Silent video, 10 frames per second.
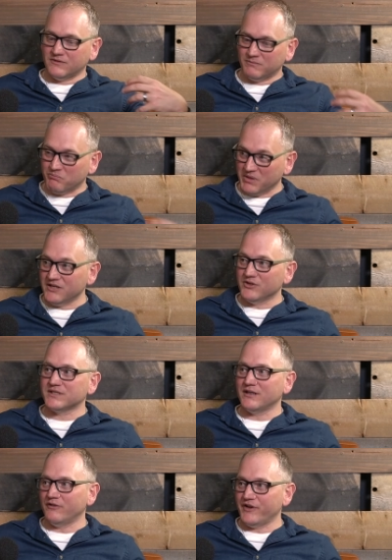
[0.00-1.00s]
beat
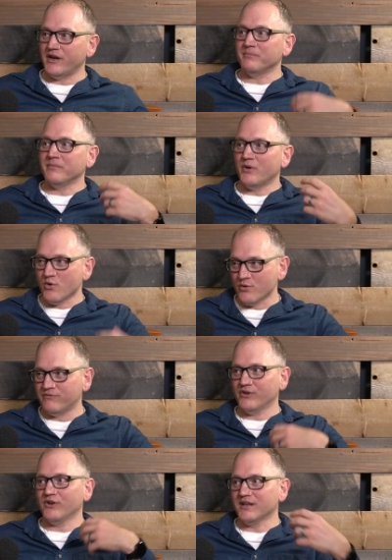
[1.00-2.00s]
yourself up
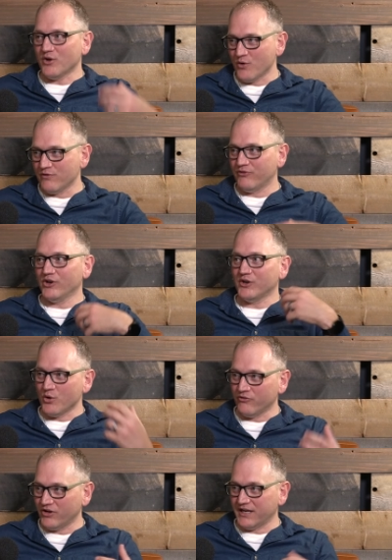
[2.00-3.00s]
over and over and
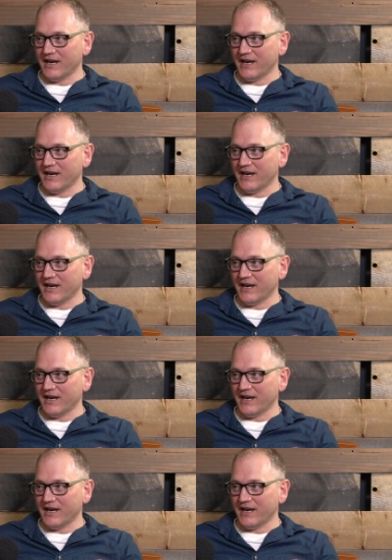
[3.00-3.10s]
over again.